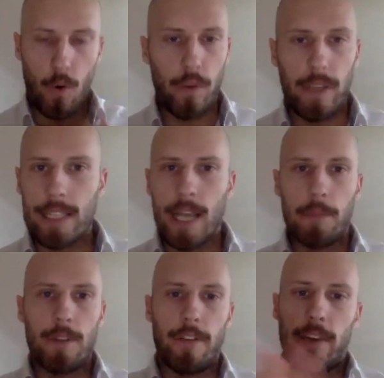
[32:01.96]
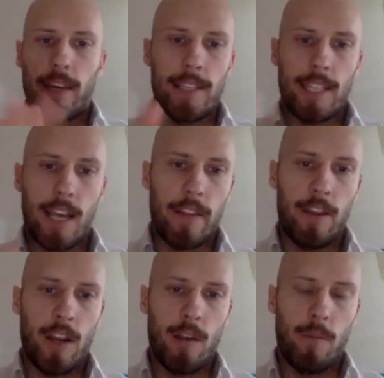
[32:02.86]
all these types of things that,
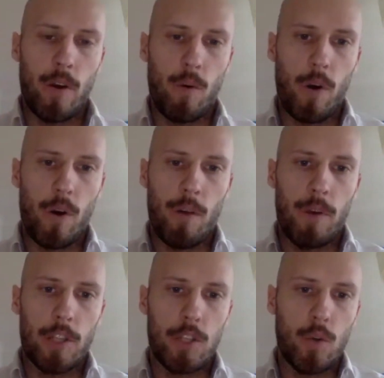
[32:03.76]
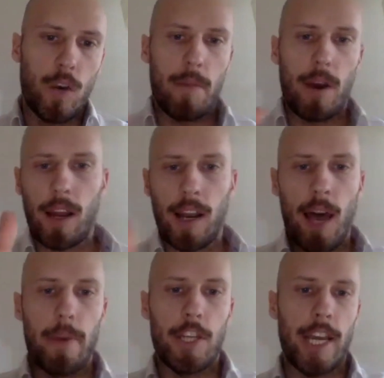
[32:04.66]
you know, we're, we're talking about
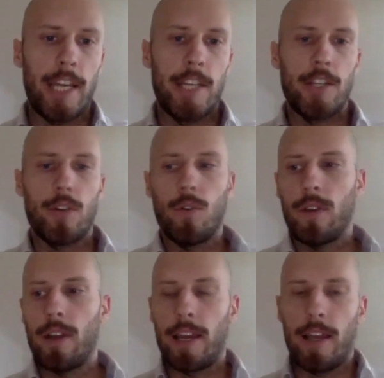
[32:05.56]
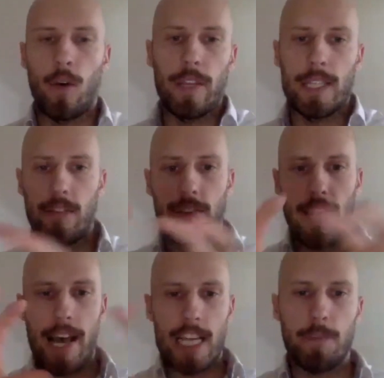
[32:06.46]
climate change or like all these different
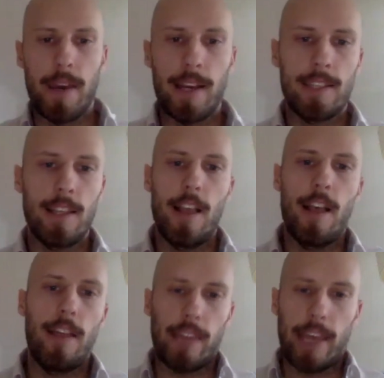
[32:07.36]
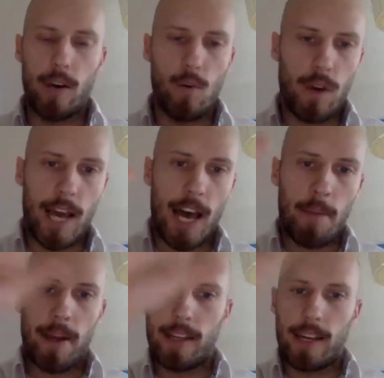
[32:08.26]
aspects, they all
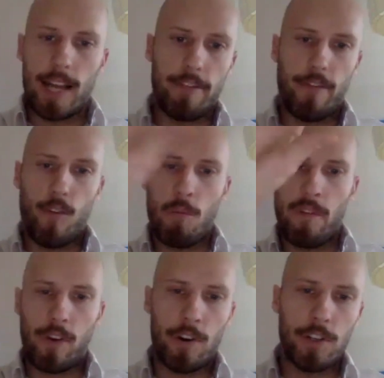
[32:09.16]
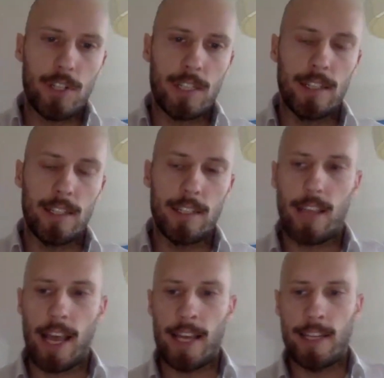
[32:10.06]
come under that form of consciousness.
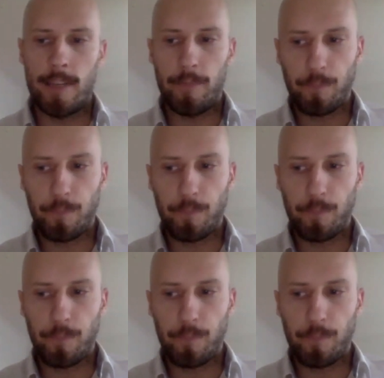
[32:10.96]
And